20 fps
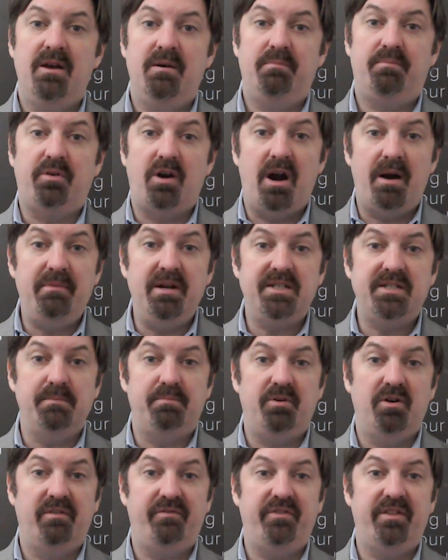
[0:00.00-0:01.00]
Primary
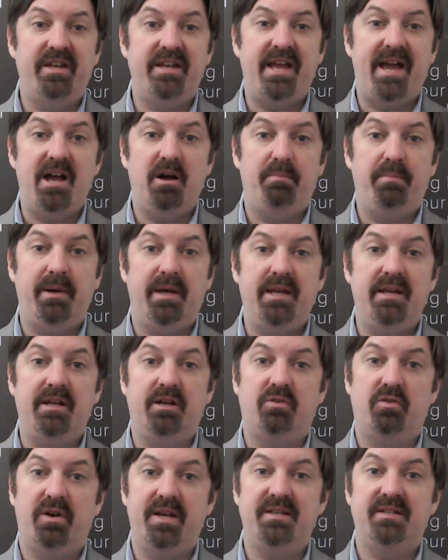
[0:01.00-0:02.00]
support for the ALP
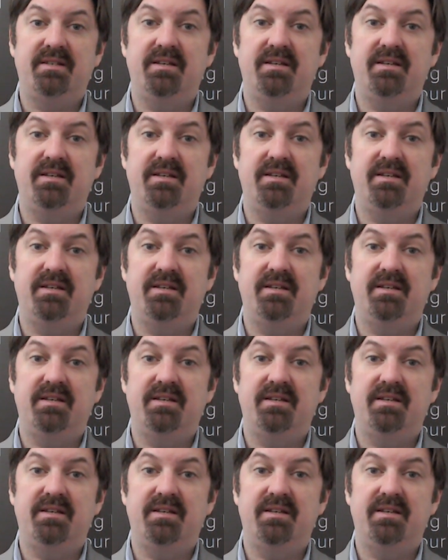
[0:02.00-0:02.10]
increased